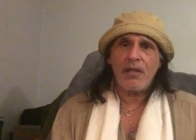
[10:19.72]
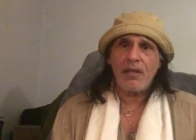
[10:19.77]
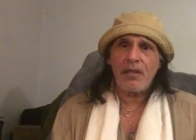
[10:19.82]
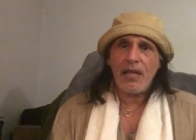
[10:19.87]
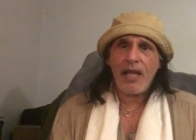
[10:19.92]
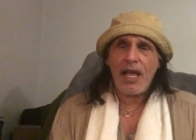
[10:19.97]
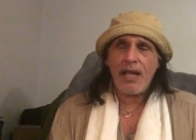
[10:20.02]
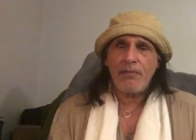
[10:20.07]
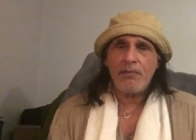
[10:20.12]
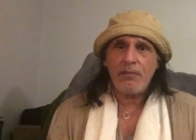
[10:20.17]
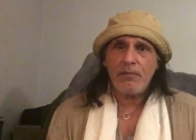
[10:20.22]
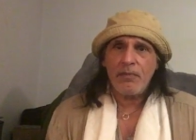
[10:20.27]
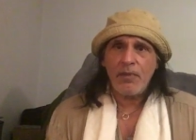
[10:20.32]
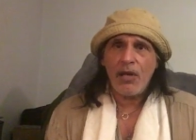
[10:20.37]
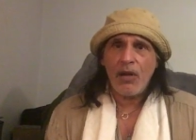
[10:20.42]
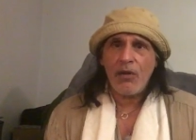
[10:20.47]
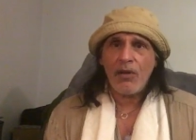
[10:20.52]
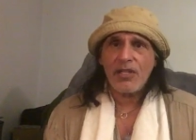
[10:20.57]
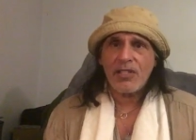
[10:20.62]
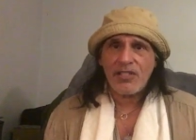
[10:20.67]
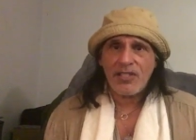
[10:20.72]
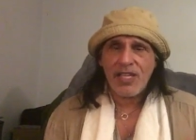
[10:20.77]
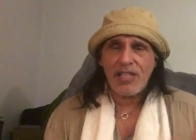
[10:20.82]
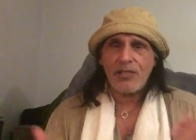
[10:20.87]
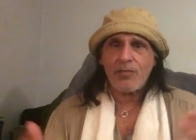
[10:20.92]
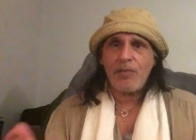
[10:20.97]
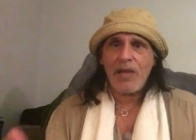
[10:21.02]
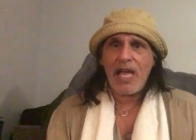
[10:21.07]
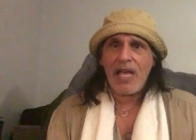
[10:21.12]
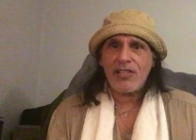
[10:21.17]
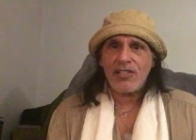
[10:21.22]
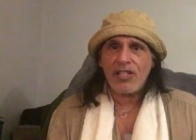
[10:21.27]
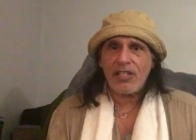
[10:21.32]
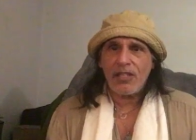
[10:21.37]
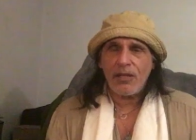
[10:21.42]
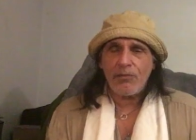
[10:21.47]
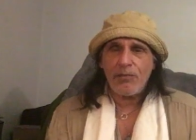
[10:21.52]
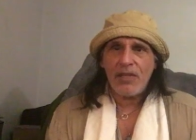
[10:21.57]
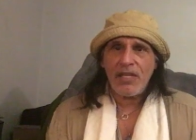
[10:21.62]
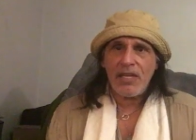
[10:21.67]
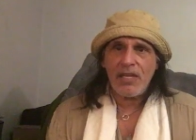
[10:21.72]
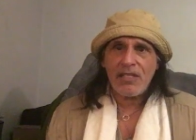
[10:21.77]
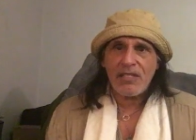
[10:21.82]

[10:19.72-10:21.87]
non, you know, in a sense, masculine being.